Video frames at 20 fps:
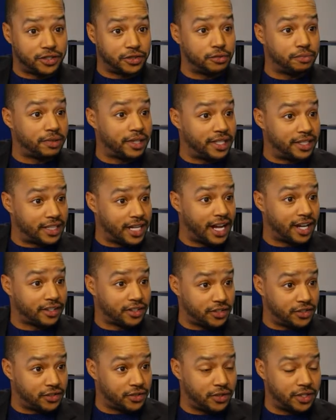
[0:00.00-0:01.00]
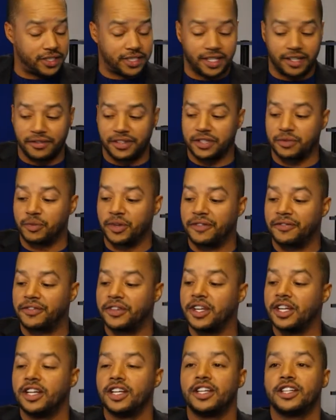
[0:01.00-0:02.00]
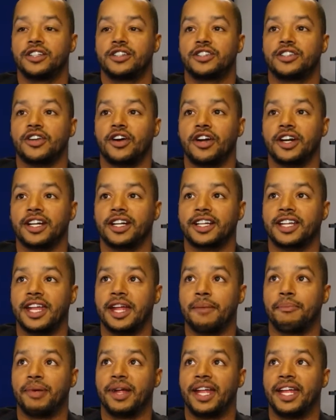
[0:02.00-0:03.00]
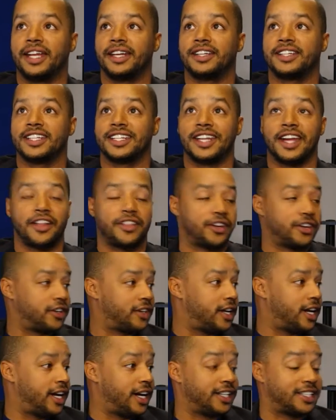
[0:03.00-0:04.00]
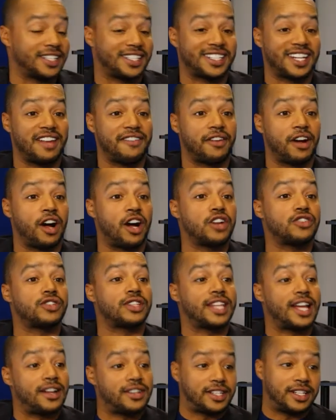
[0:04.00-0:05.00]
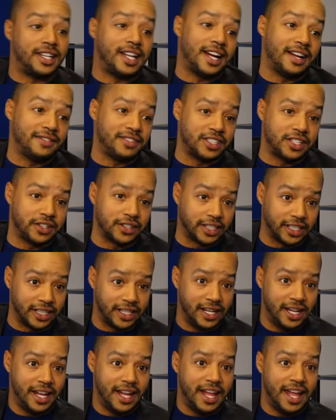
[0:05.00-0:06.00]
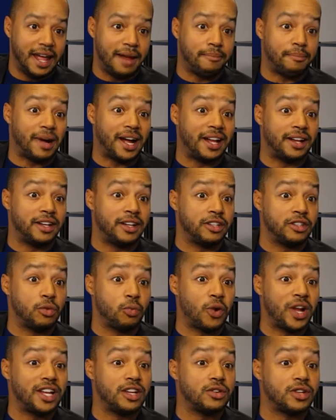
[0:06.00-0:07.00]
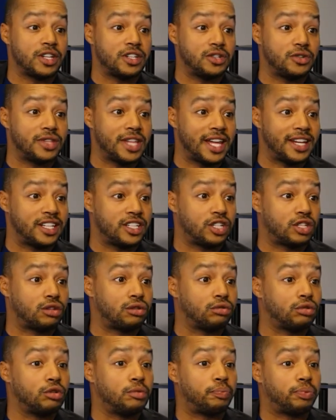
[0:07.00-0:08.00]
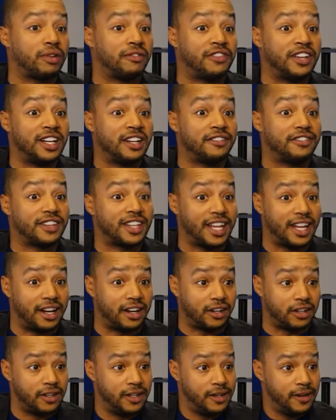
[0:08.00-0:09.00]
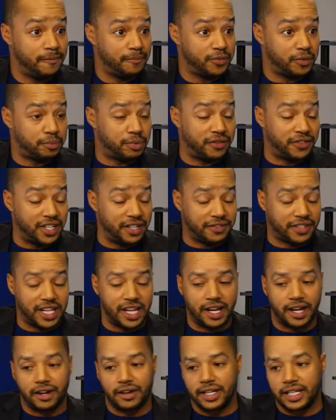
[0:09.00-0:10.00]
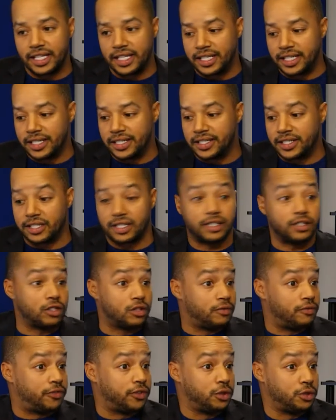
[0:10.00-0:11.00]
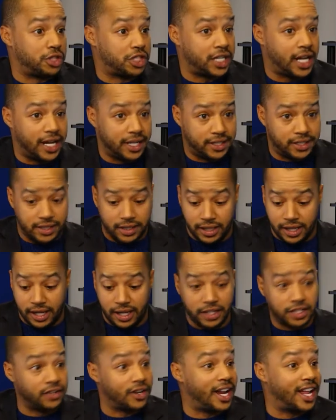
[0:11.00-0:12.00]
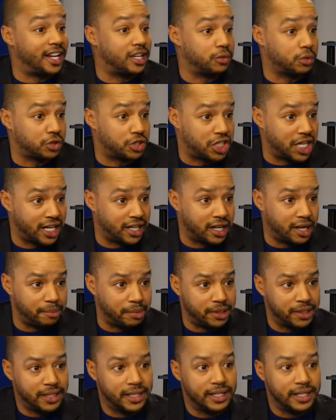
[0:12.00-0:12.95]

who play doctors on television, we started a campaign together to save 100,000 lives yearly. And the way you can do that is through preventive care. Preventive care is flu shots, your annual checkup.